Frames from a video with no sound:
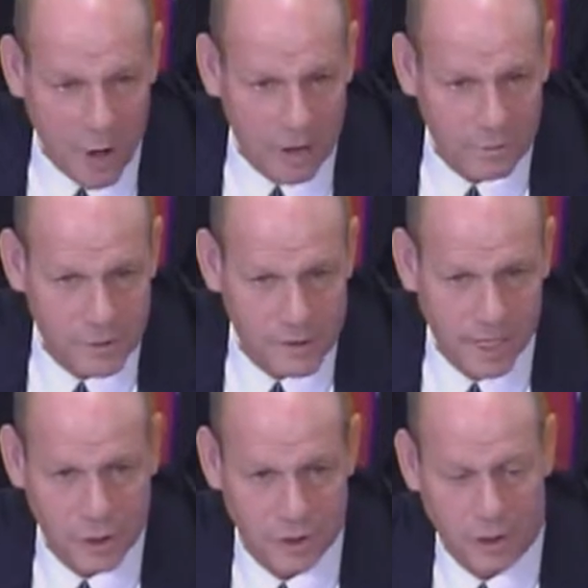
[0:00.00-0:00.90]

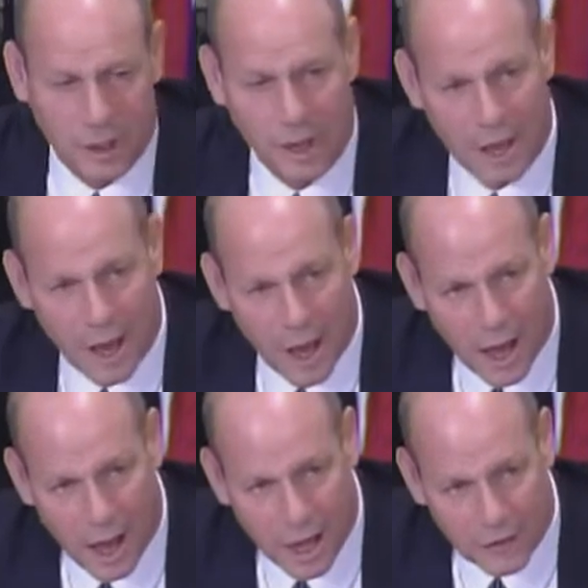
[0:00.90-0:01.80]
authorization
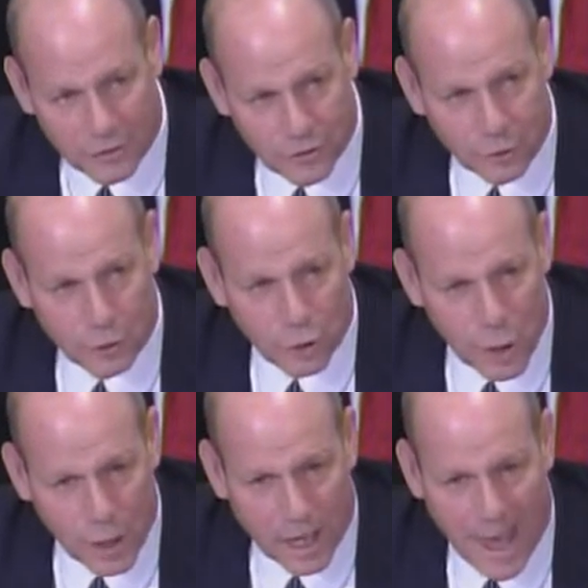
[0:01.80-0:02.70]
to
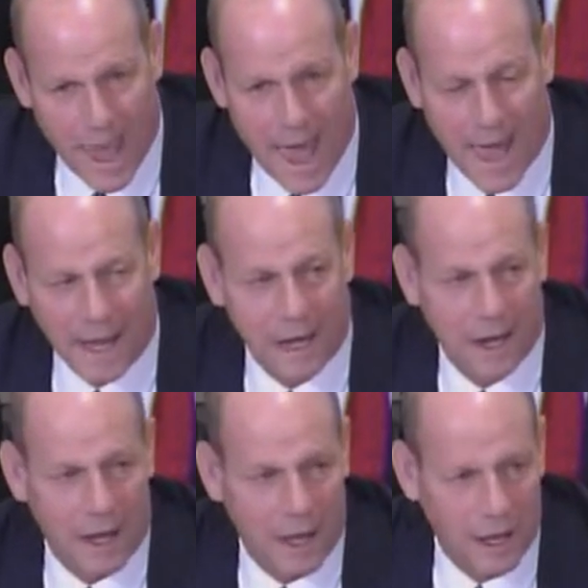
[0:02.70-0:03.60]
look
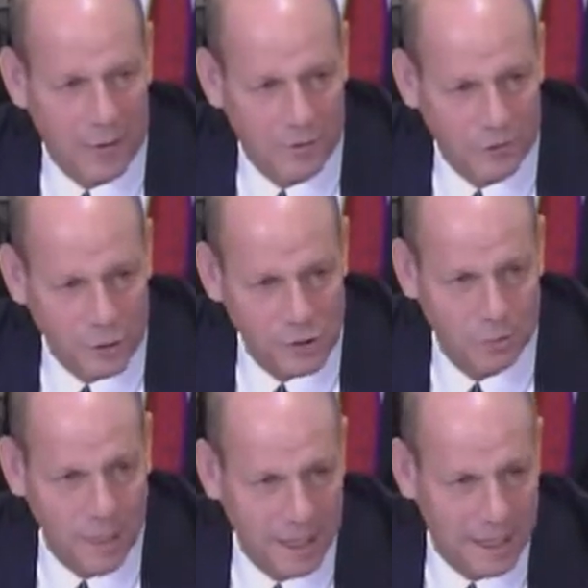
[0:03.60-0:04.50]
at social
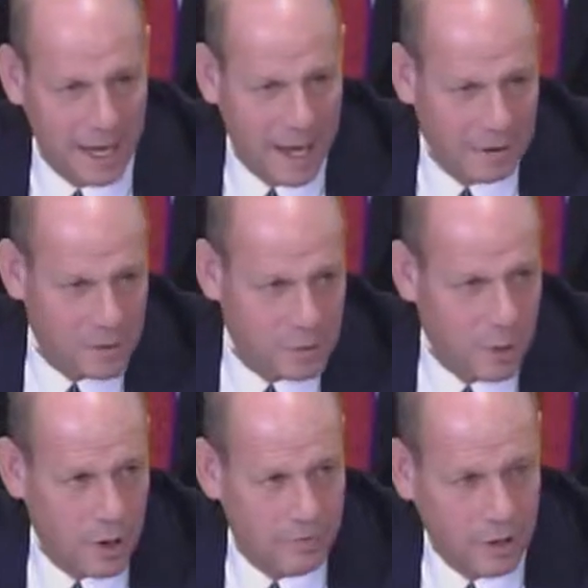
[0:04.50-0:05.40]
media accounts as
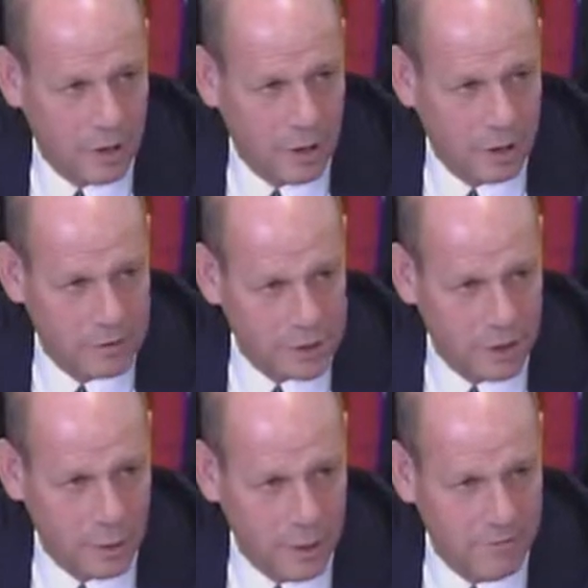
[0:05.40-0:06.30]
part of our
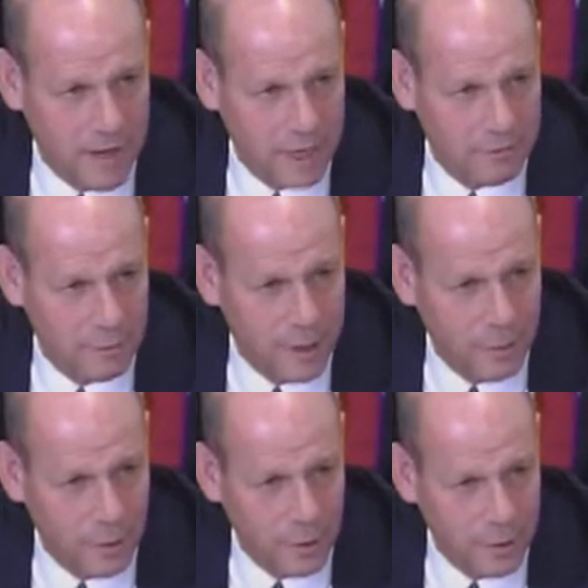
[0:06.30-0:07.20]
security vetting for
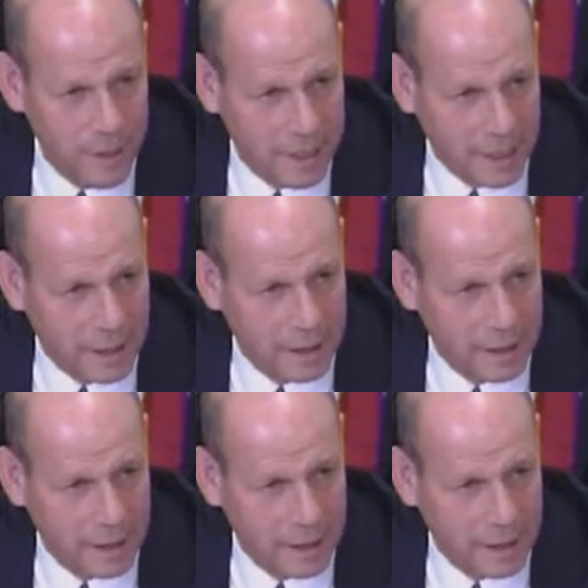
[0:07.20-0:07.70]
people we're admitting.